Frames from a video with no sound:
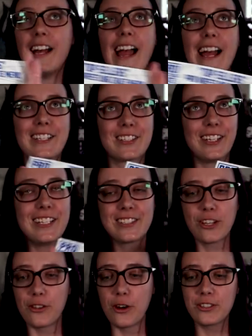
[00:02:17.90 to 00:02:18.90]
Excellent.
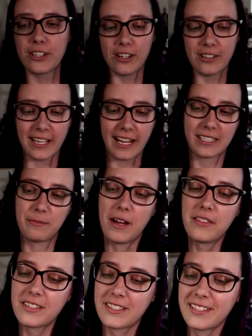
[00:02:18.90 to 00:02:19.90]
So those are next
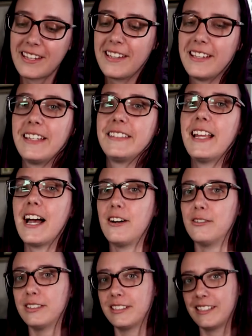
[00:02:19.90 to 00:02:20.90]
month's.
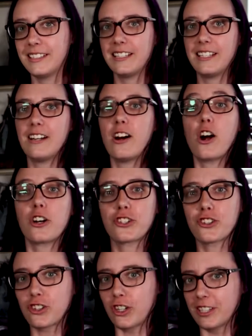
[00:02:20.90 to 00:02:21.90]
Now, our
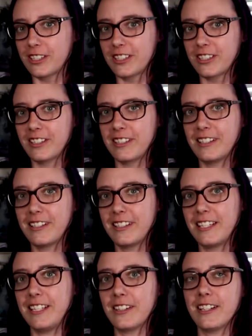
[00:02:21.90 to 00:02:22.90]
shirt.
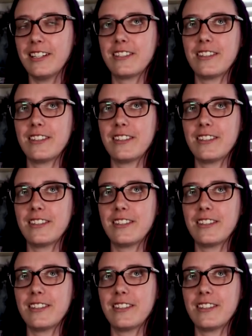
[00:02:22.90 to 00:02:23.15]
Here is